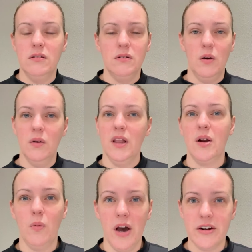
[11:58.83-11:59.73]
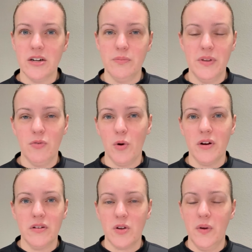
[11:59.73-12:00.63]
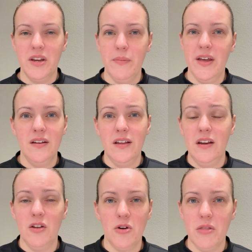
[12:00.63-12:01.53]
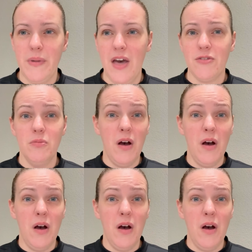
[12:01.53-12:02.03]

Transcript: a whole lot of water before going to bed and needing to go to the bathroom.